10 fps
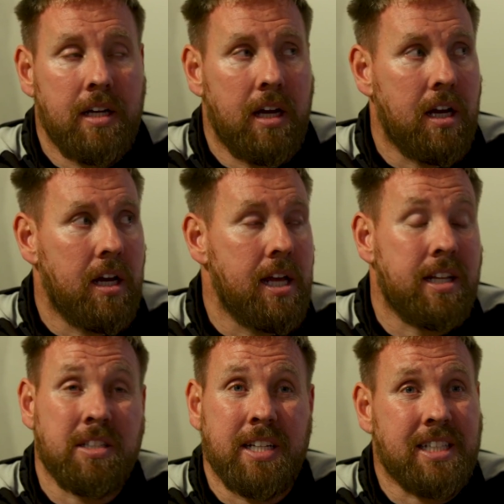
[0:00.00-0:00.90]
It
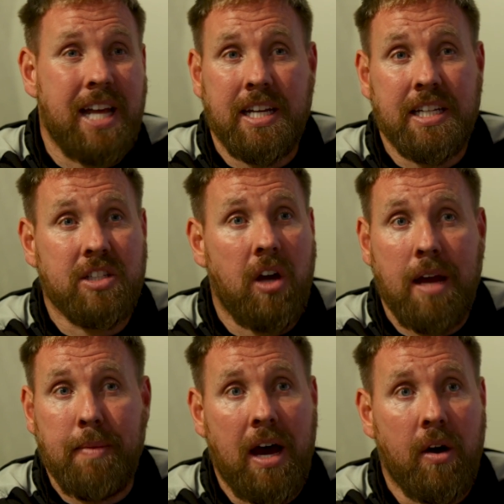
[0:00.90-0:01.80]
doesn't extend his
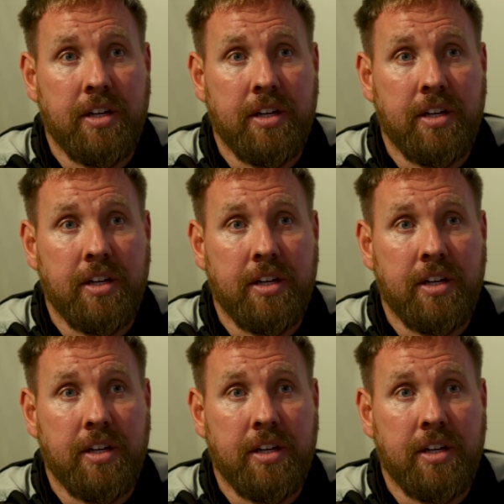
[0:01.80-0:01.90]
time out,